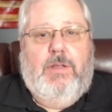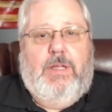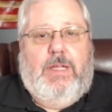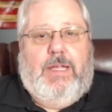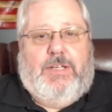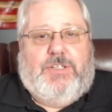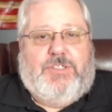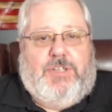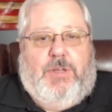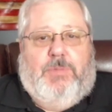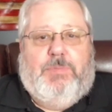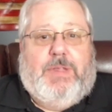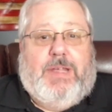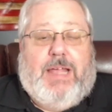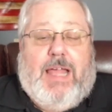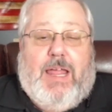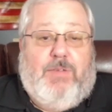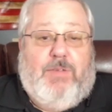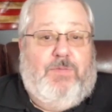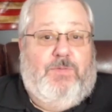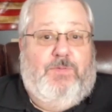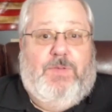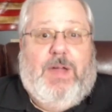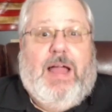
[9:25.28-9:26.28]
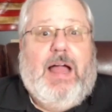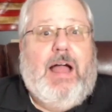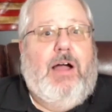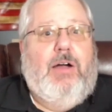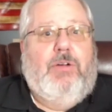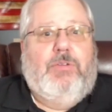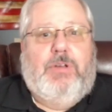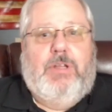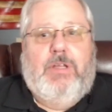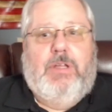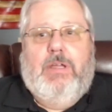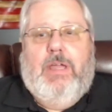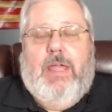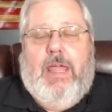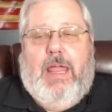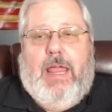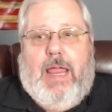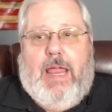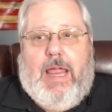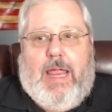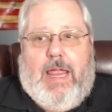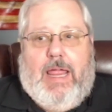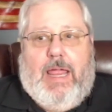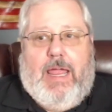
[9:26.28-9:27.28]
It's something I found,
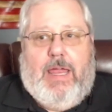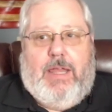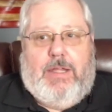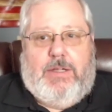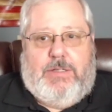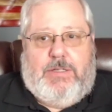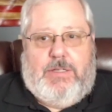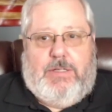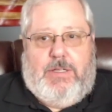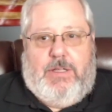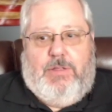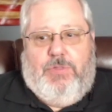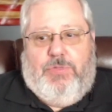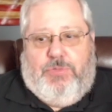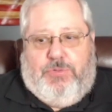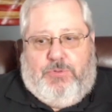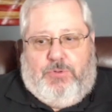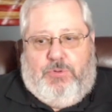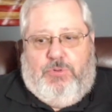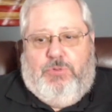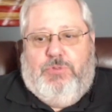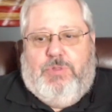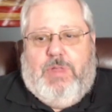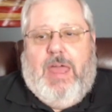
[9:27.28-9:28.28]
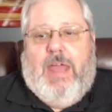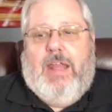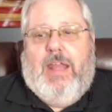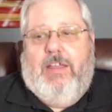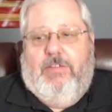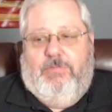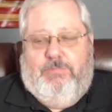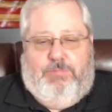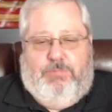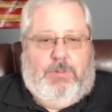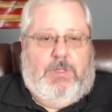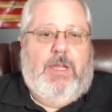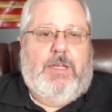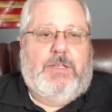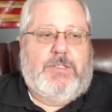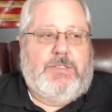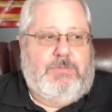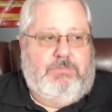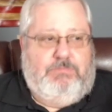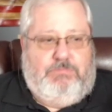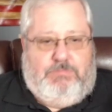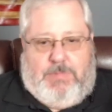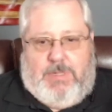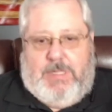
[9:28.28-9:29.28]
and through that have
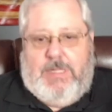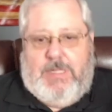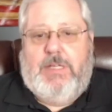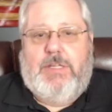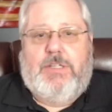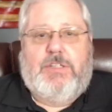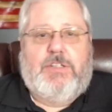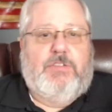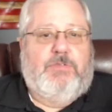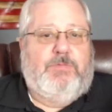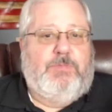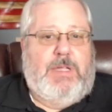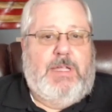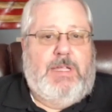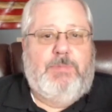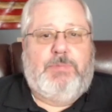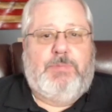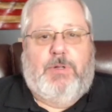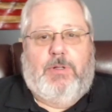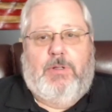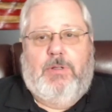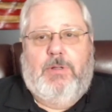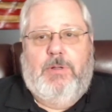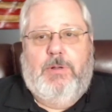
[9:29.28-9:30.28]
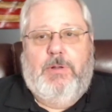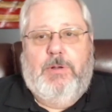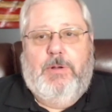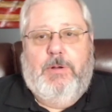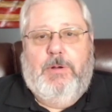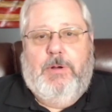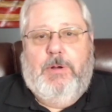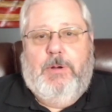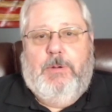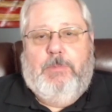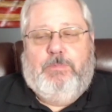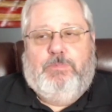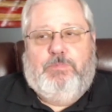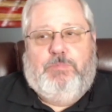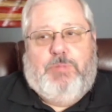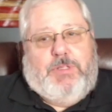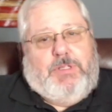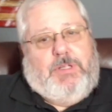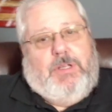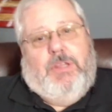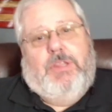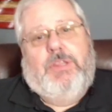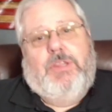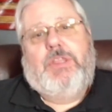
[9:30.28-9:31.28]
blessed millions of people."
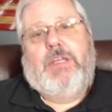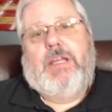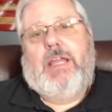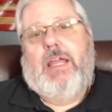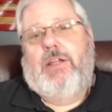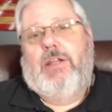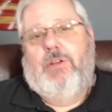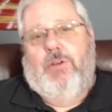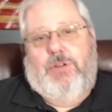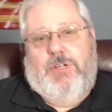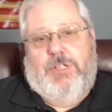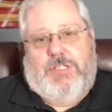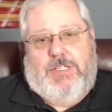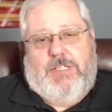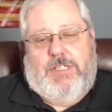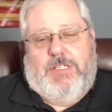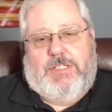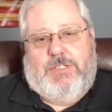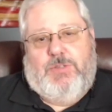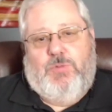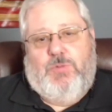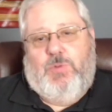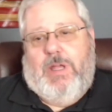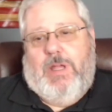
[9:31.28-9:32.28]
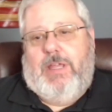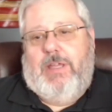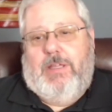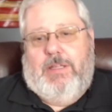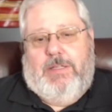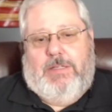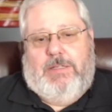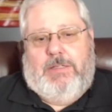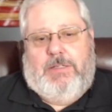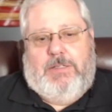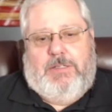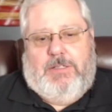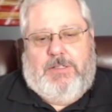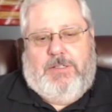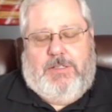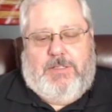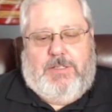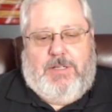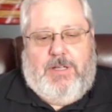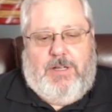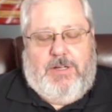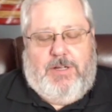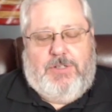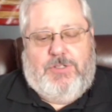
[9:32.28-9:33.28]
But the other thing I noticed is the way
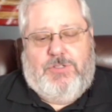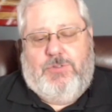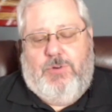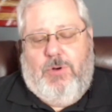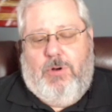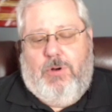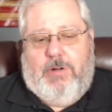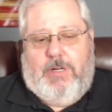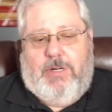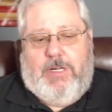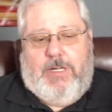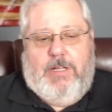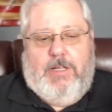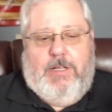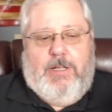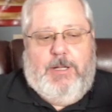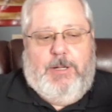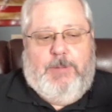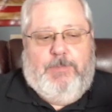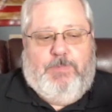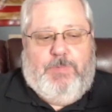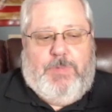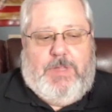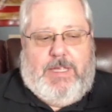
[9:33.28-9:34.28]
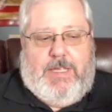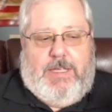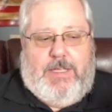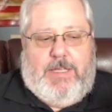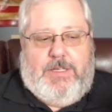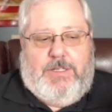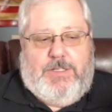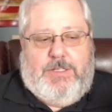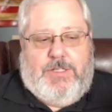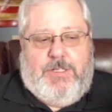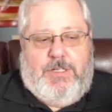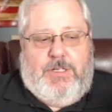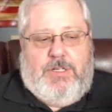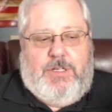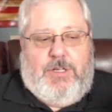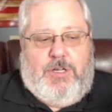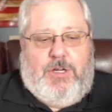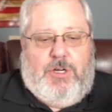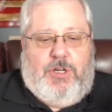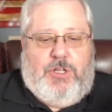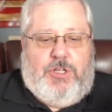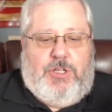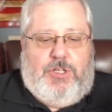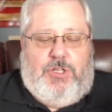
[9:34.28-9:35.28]
you tell your story is
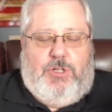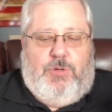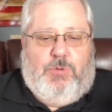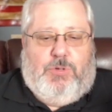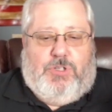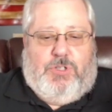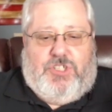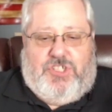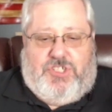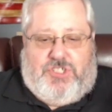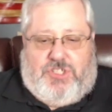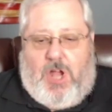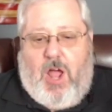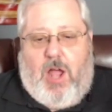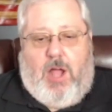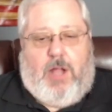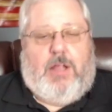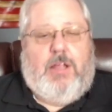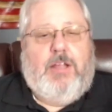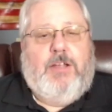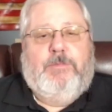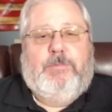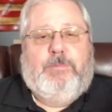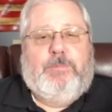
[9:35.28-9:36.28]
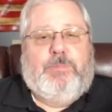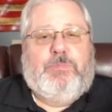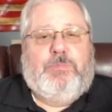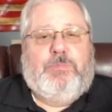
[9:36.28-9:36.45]
you were stuck.